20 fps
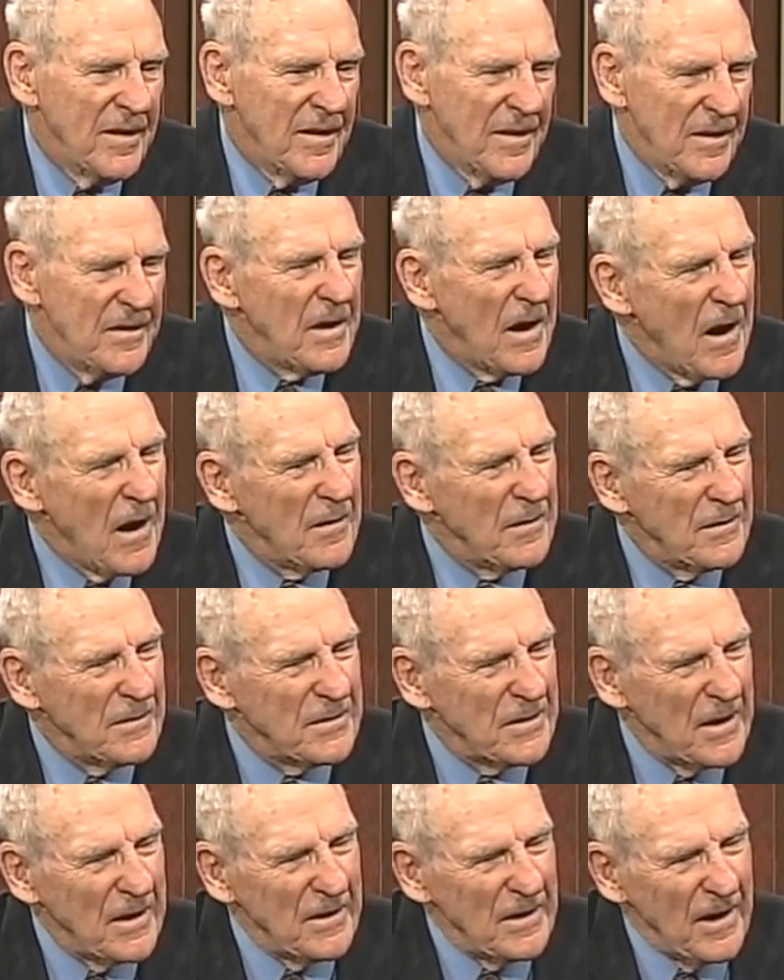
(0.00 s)
it's hard to
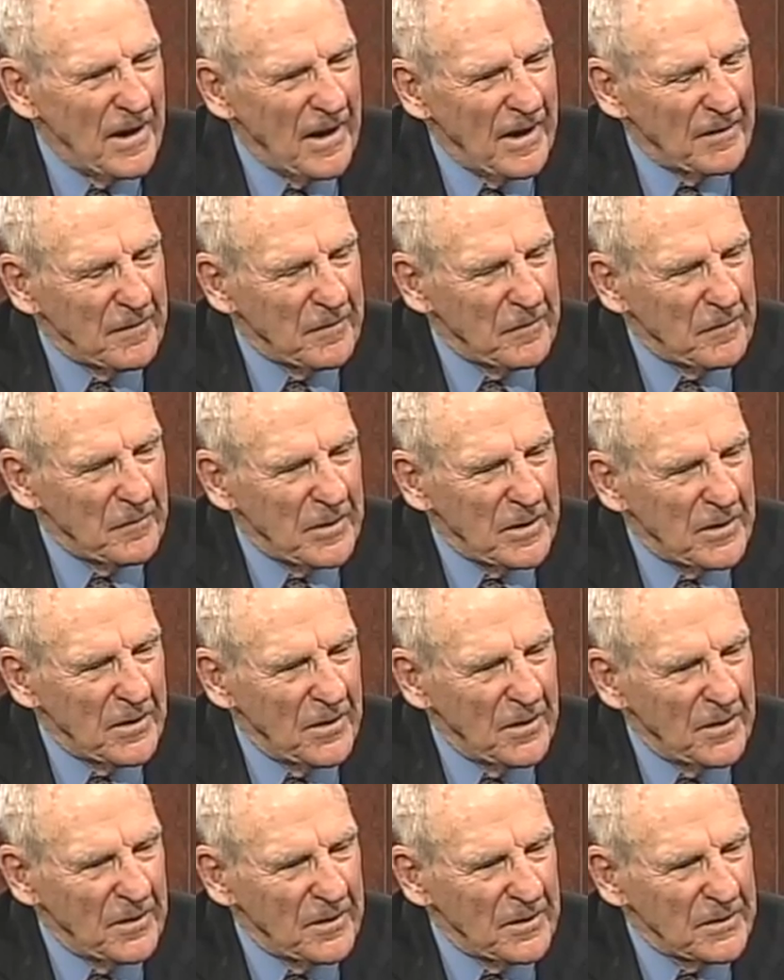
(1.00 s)
say that
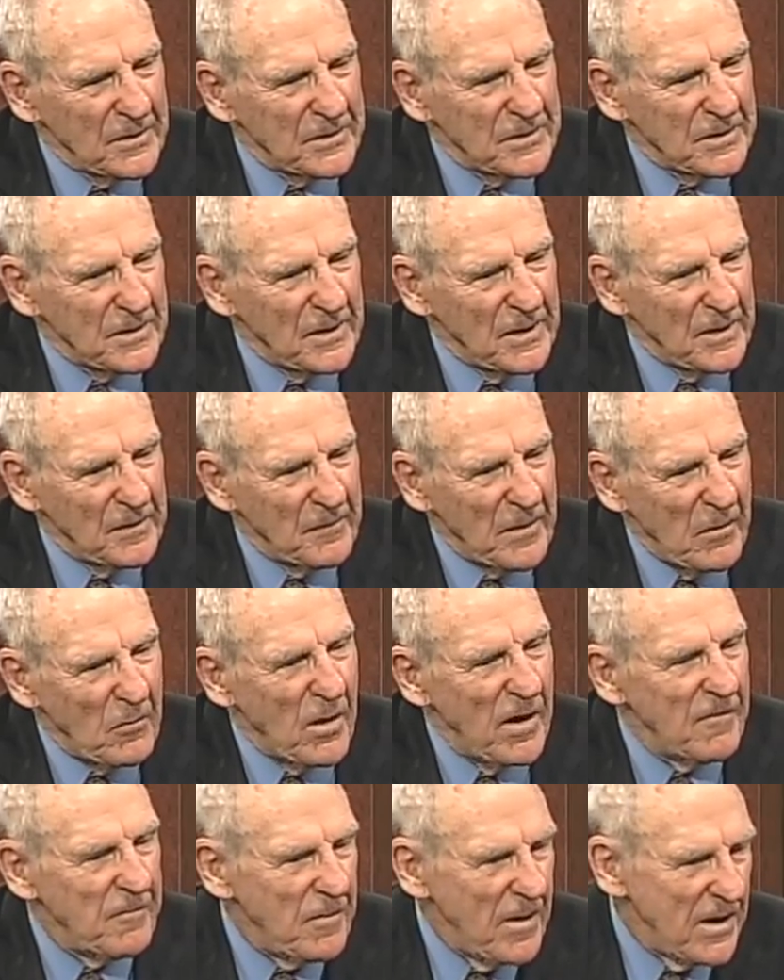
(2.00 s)
because my
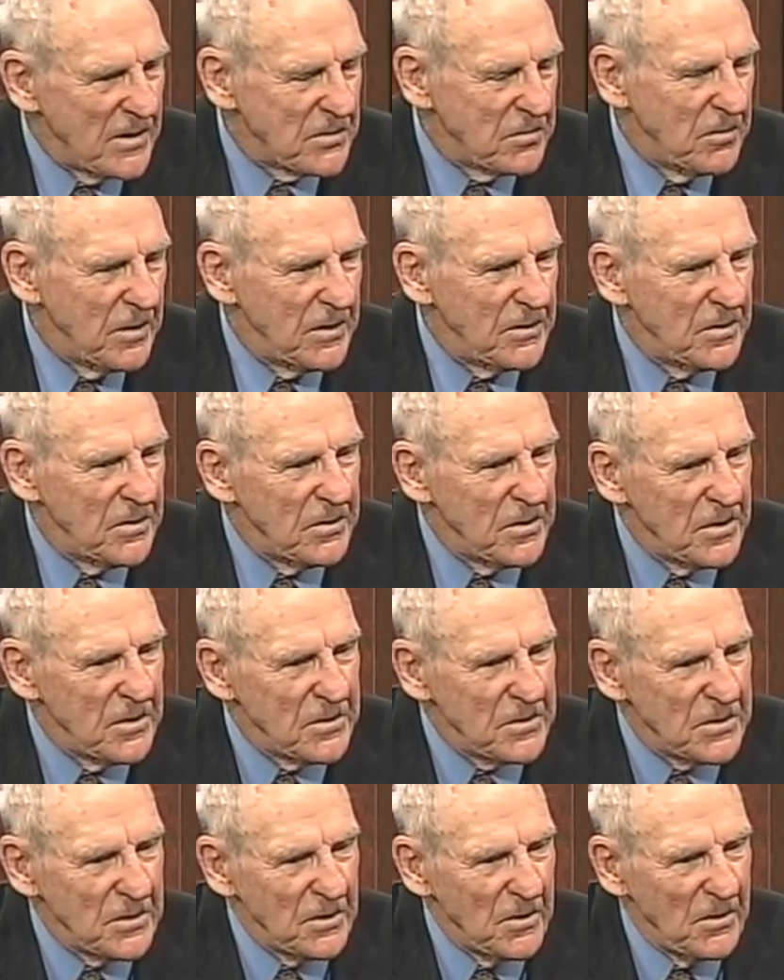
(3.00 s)
wife passed away 2
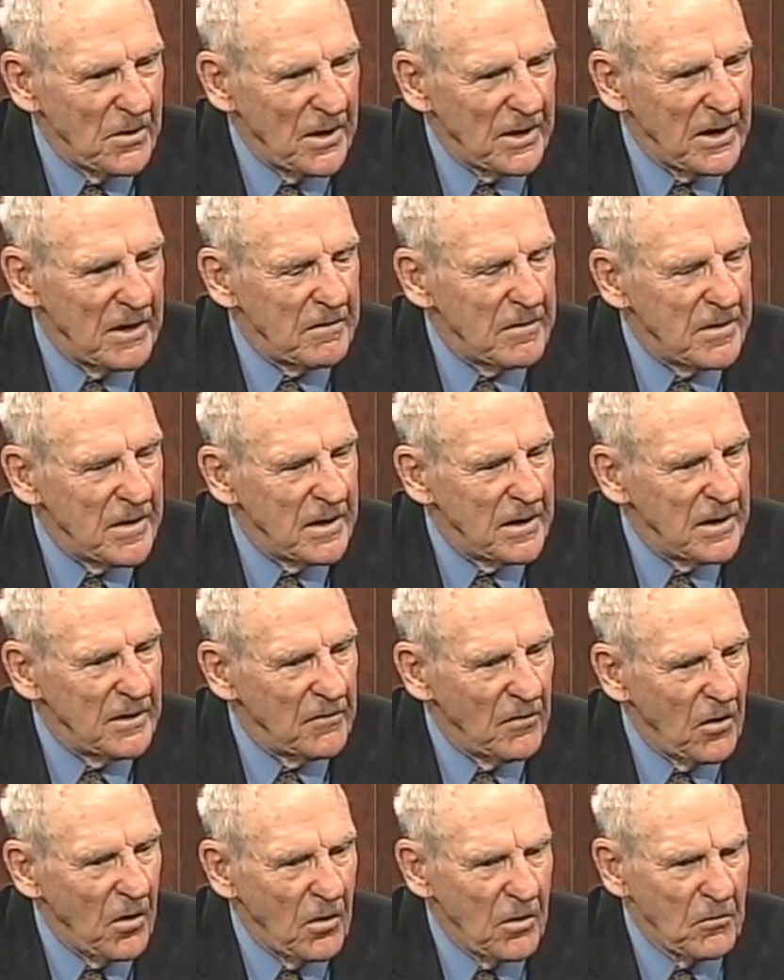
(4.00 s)
years ago, and I keep thinking
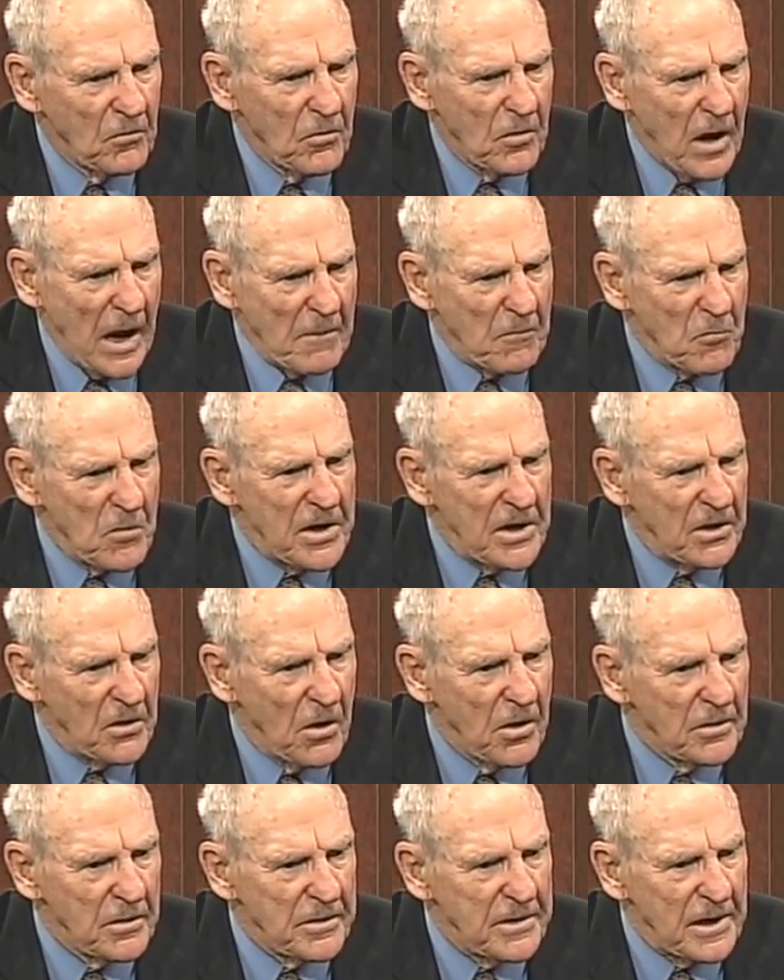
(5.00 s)
about, I'm reading
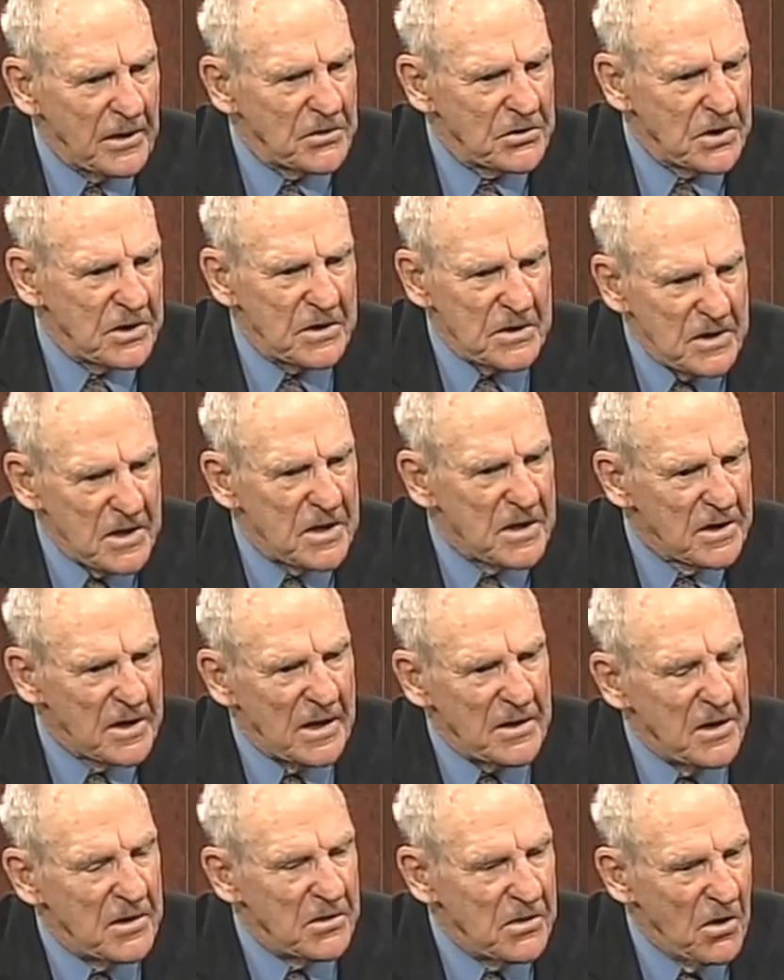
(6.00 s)
all the things she did that I
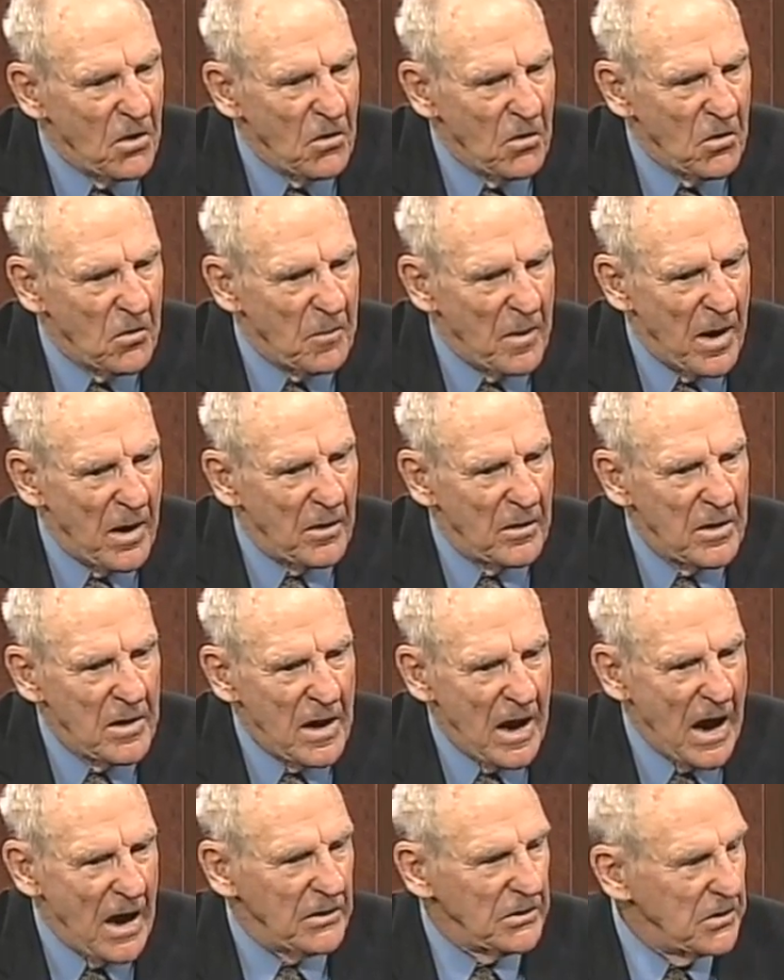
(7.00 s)
didn't know about.
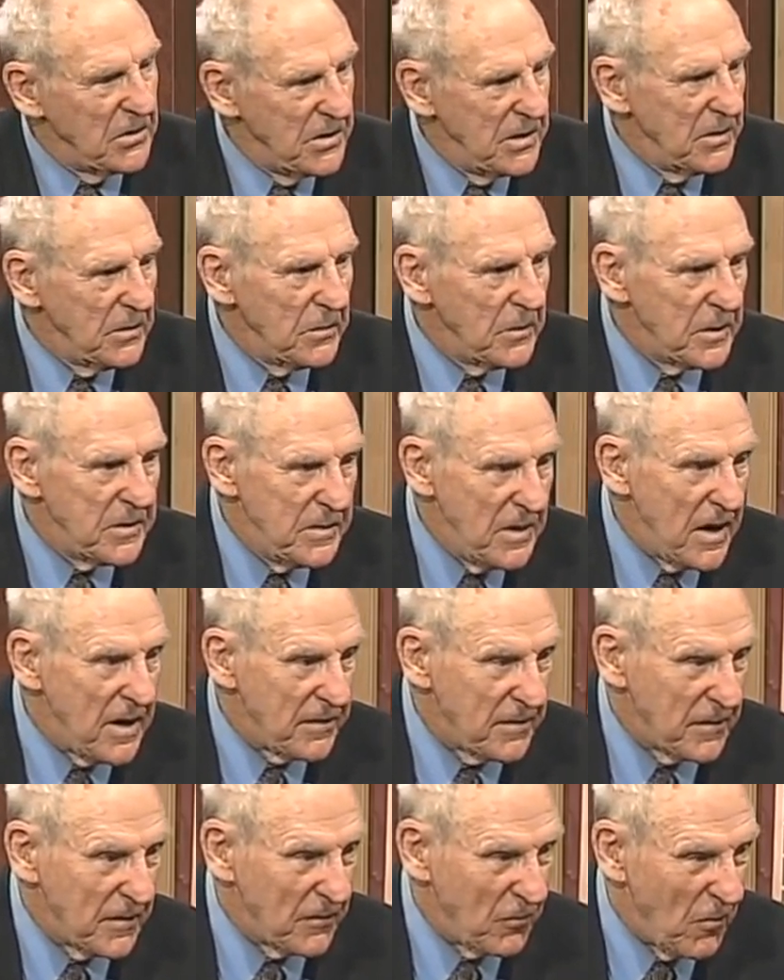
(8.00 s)
How to Deal with
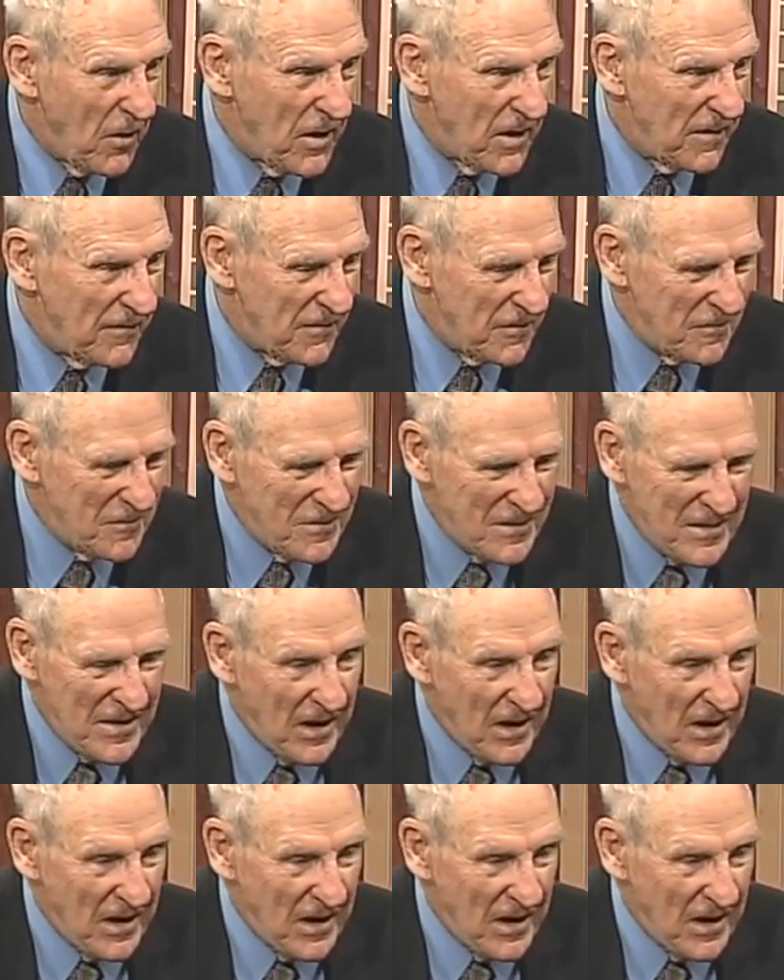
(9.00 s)
Death was one of them.